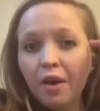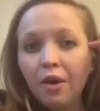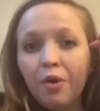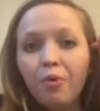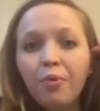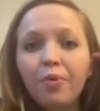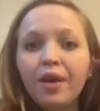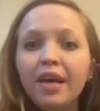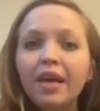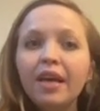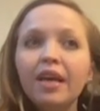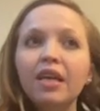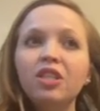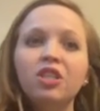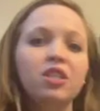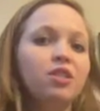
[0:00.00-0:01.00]
We
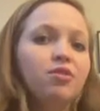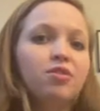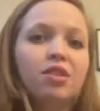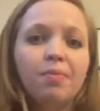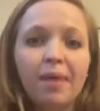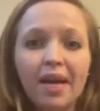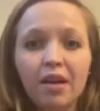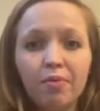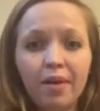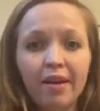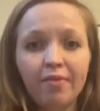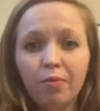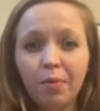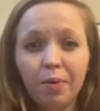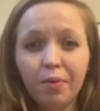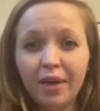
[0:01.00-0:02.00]
just used a
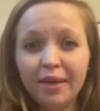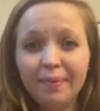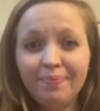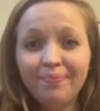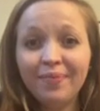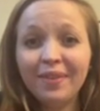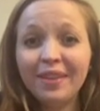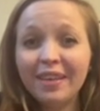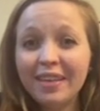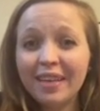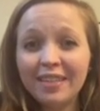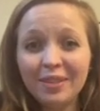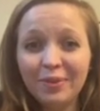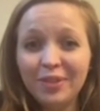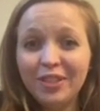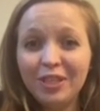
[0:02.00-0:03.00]
microwavable one because
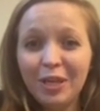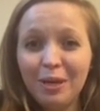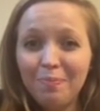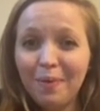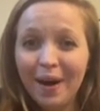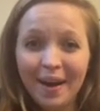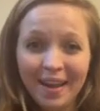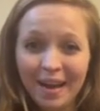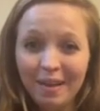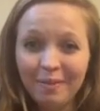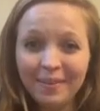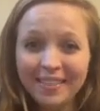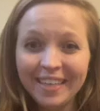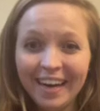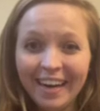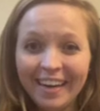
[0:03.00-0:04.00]
it was cheap on
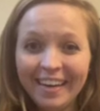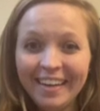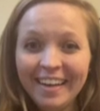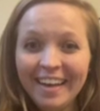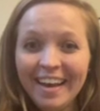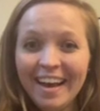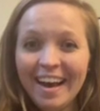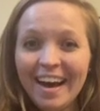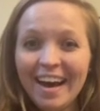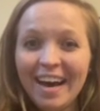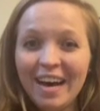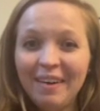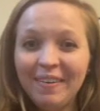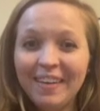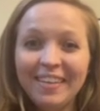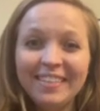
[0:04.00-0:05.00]
Amazon,
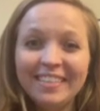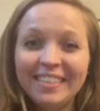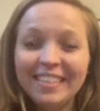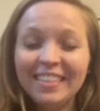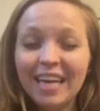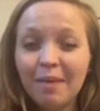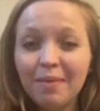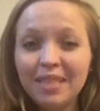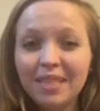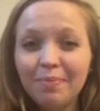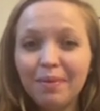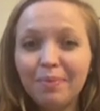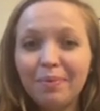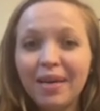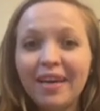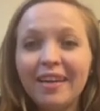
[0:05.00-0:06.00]
and it's the Tommy Tippy
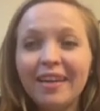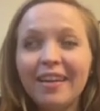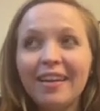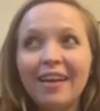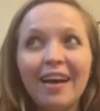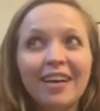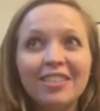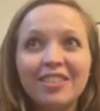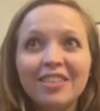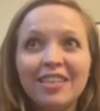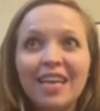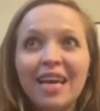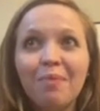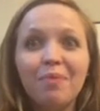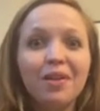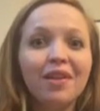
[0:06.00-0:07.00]
brand, and it actually
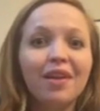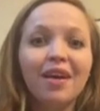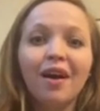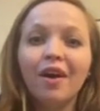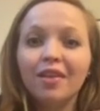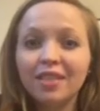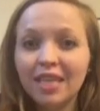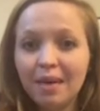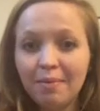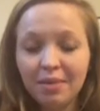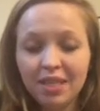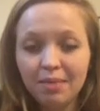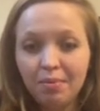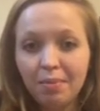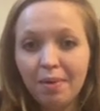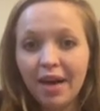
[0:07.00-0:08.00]
came with like all the Tommy
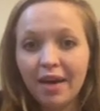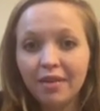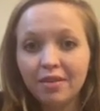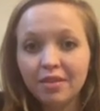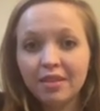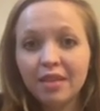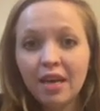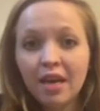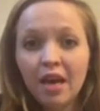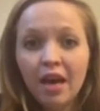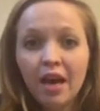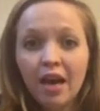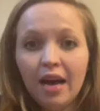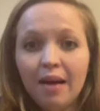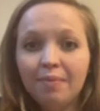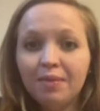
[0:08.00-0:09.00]
Tippy bottles.
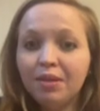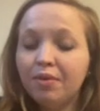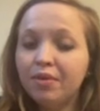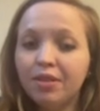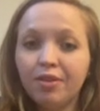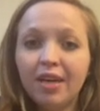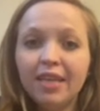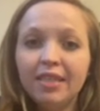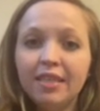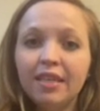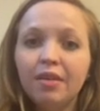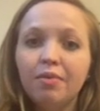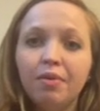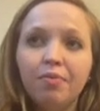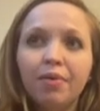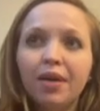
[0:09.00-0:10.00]
So it was a great deal.
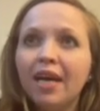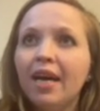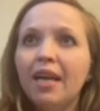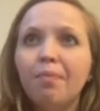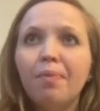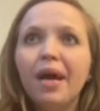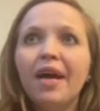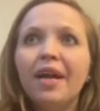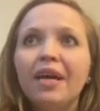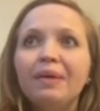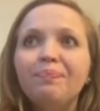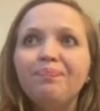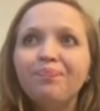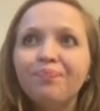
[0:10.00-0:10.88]
We went ahead and bought it.